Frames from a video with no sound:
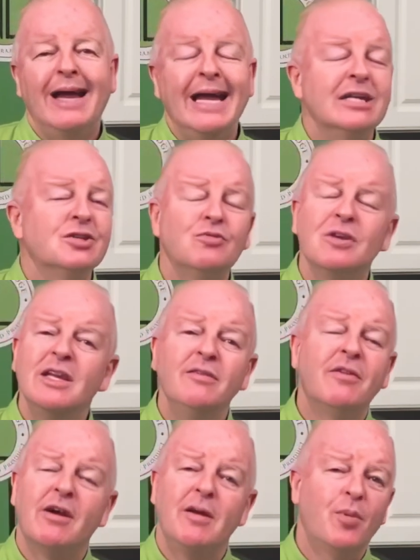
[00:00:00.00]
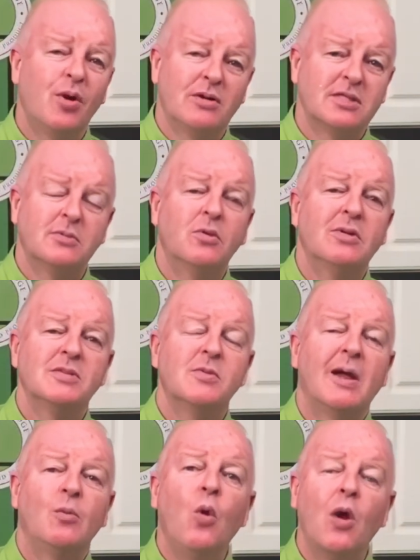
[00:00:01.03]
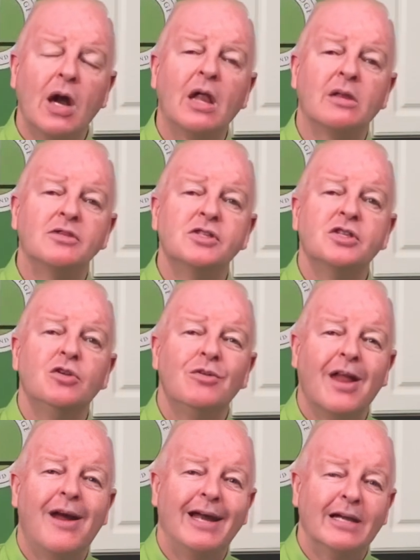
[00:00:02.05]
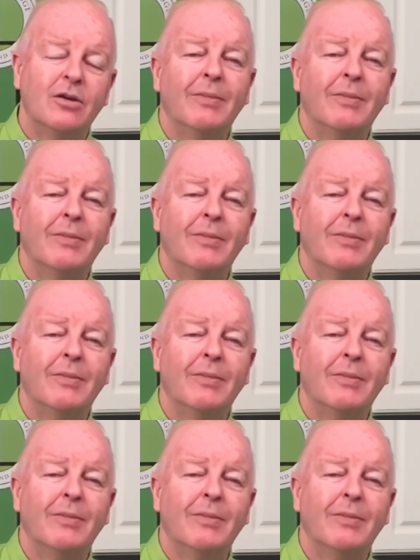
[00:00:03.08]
It's really very personal. It's like, what colors do you like?